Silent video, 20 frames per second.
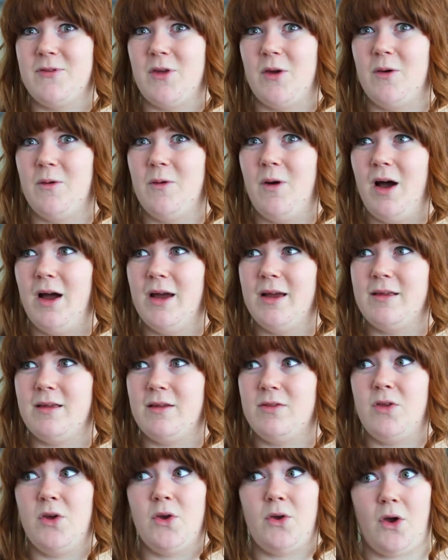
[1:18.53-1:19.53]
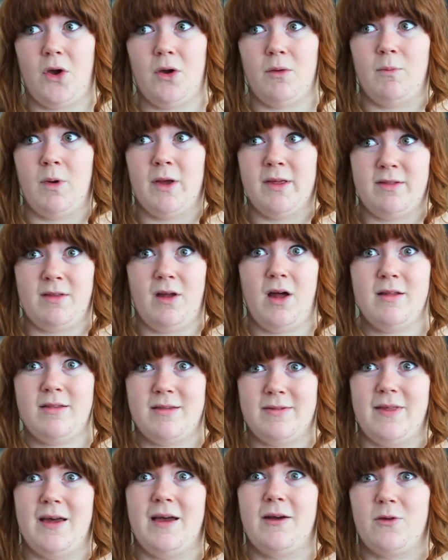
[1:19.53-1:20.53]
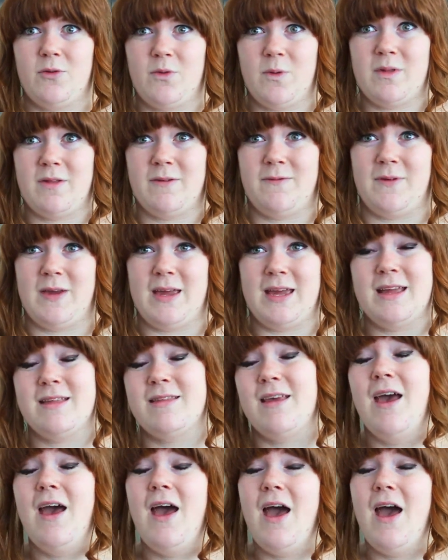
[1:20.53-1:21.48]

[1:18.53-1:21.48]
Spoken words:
So I started that Twitter feed